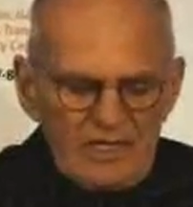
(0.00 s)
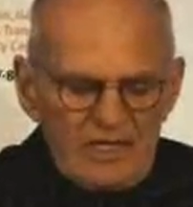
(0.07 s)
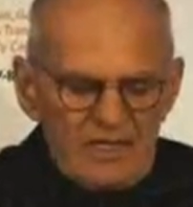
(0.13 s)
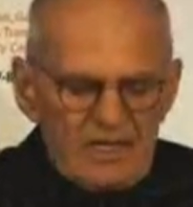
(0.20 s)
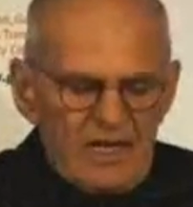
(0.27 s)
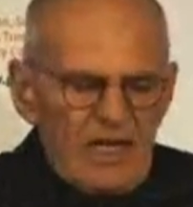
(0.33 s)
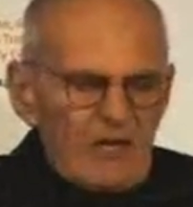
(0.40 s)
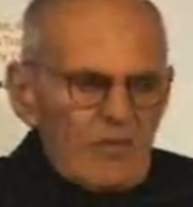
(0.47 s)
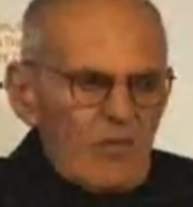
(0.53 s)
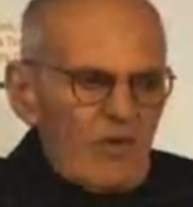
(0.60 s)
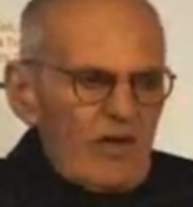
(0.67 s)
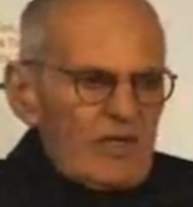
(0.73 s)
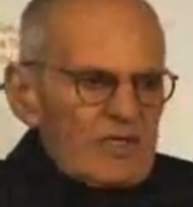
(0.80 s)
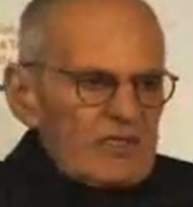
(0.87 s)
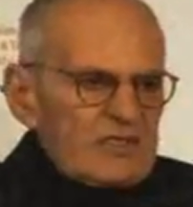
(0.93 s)
not
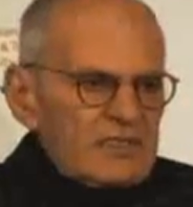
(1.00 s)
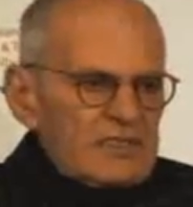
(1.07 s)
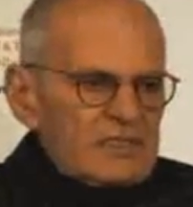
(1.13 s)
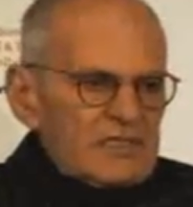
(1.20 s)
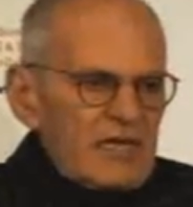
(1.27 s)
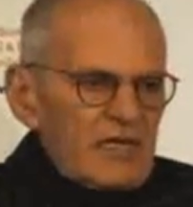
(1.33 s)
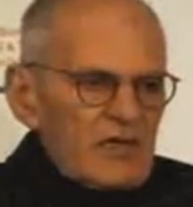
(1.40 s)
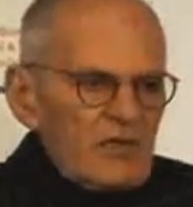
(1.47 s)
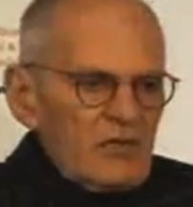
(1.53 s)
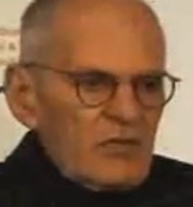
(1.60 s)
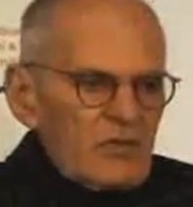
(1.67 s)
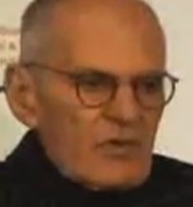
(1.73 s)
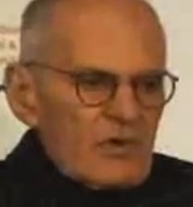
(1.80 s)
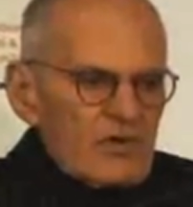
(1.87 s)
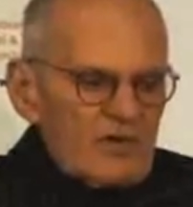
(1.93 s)
one single
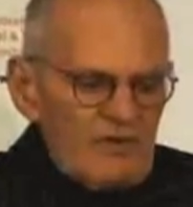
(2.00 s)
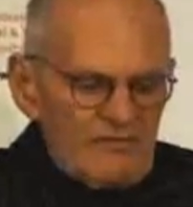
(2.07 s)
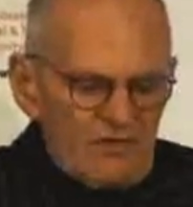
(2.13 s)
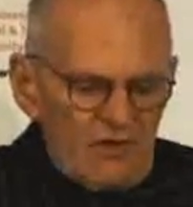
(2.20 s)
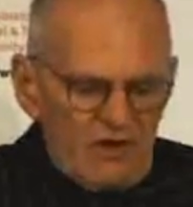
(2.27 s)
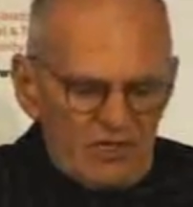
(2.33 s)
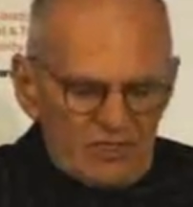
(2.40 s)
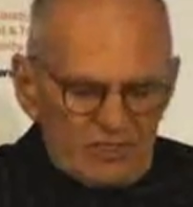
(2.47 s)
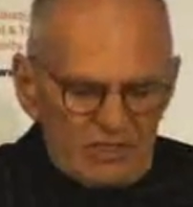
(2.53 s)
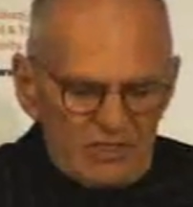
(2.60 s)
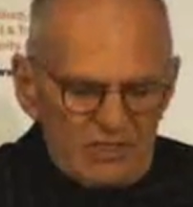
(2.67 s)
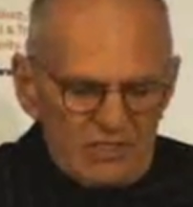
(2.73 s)
word of caution.